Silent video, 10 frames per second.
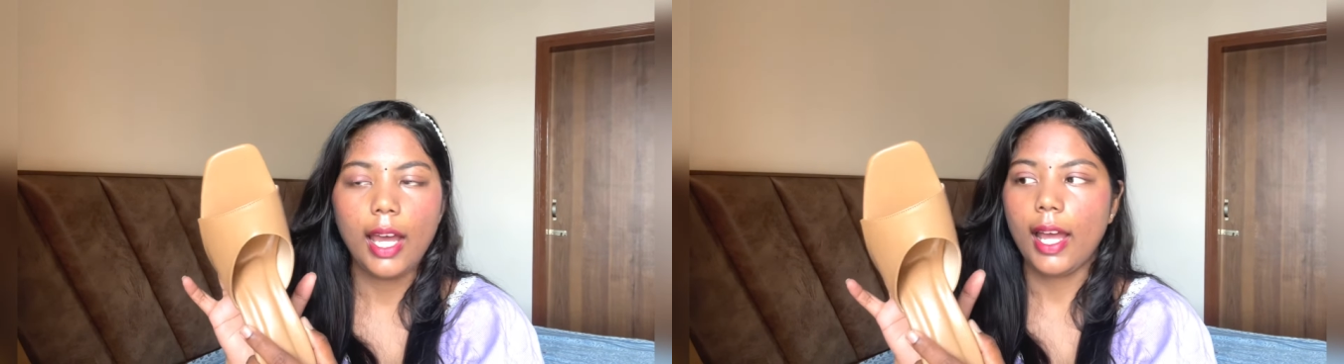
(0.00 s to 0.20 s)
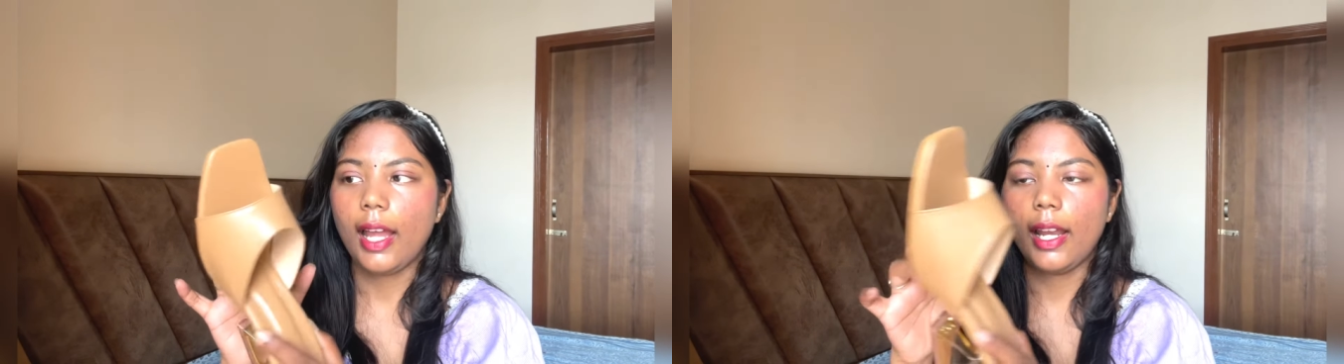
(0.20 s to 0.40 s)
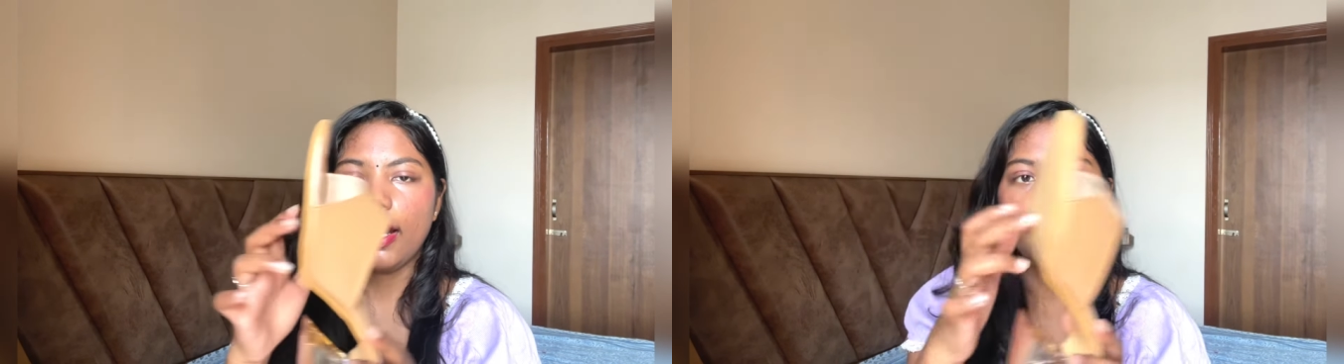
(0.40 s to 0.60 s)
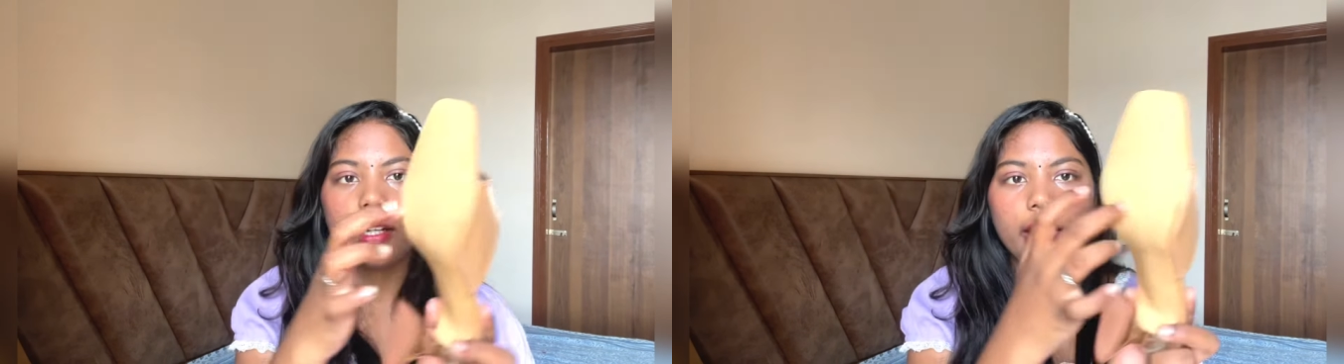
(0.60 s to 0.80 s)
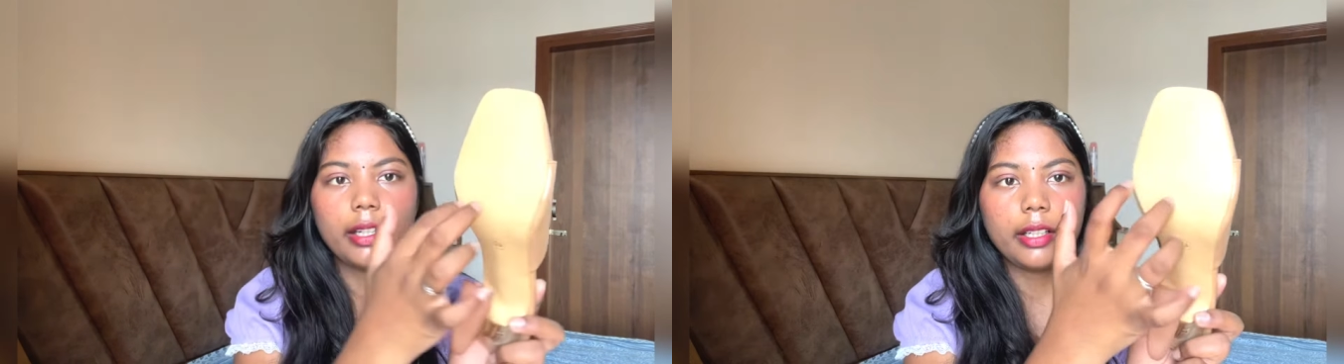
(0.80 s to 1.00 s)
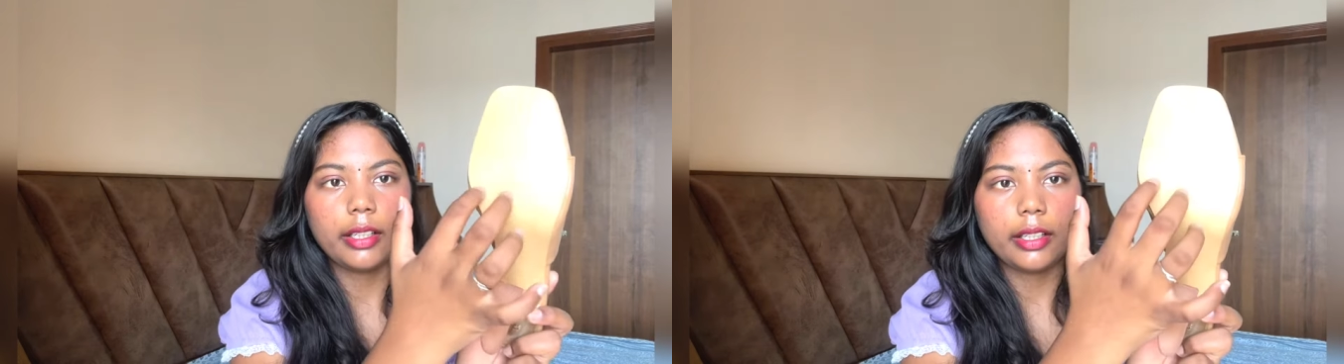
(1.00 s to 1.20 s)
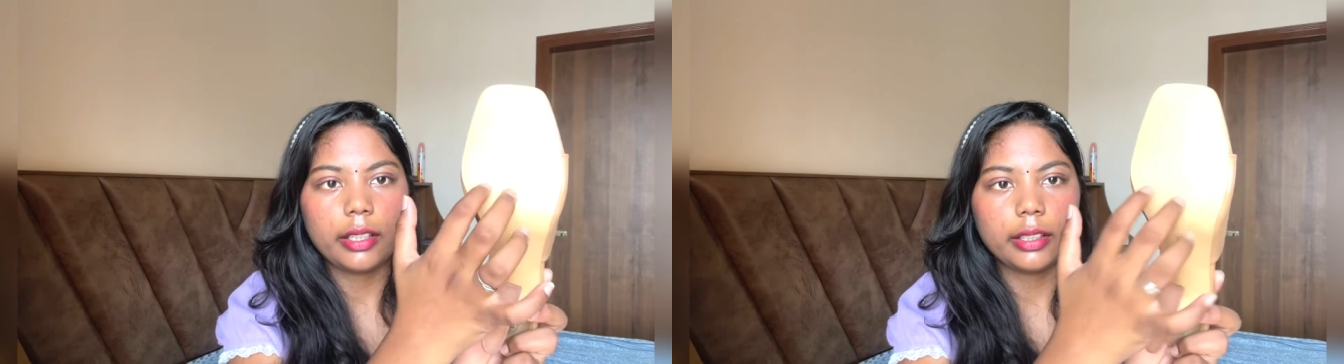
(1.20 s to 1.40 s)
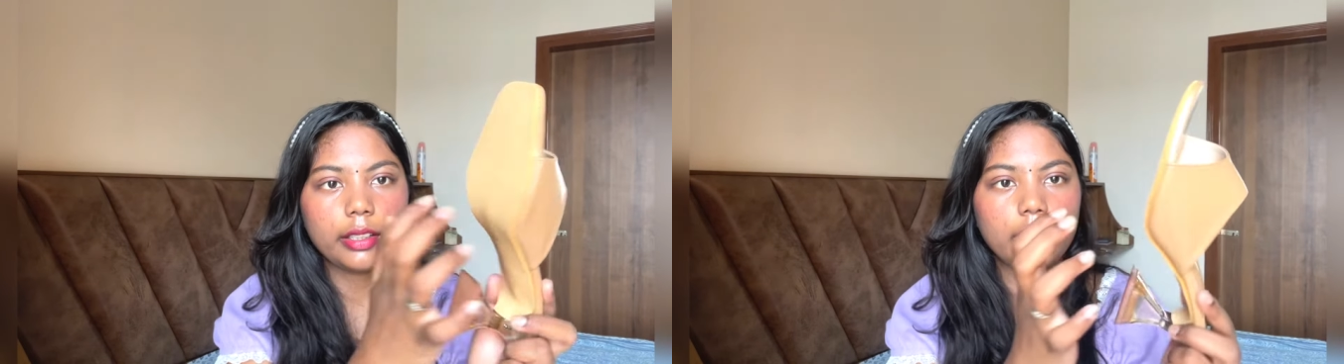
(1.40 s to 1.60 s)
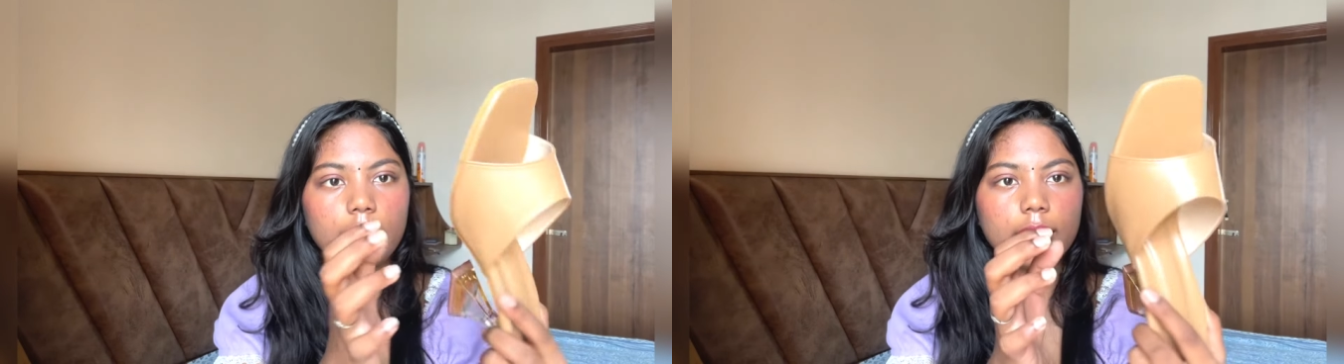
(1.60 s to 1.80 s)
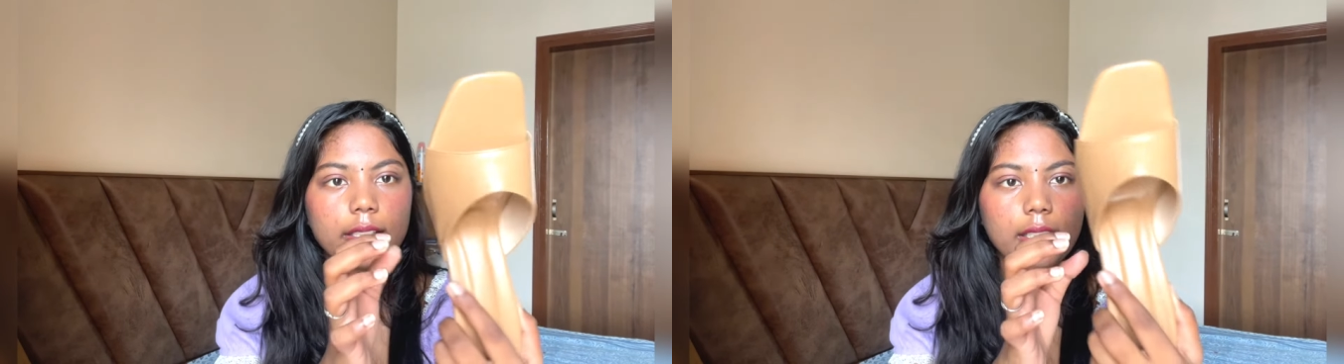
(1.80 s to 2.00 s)
and uh,
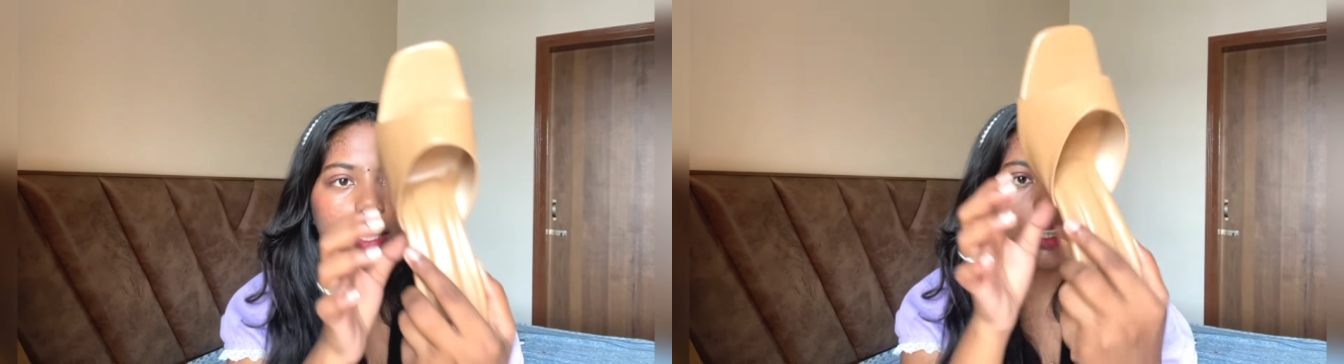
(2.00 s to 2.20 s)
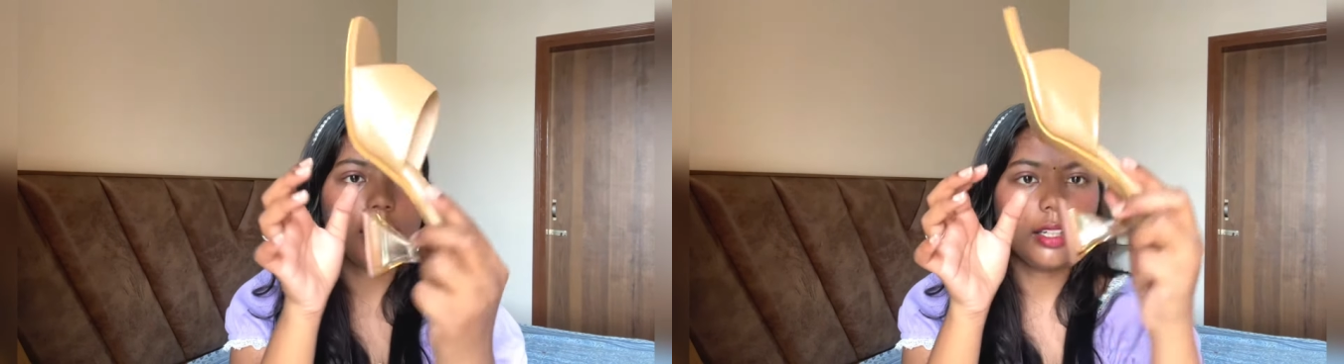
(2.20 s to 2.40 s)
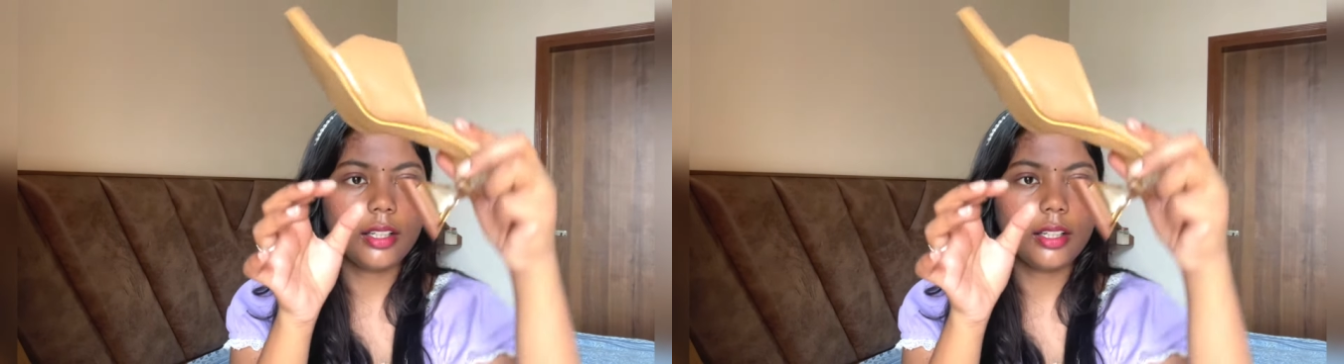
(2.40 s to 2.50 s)
yeah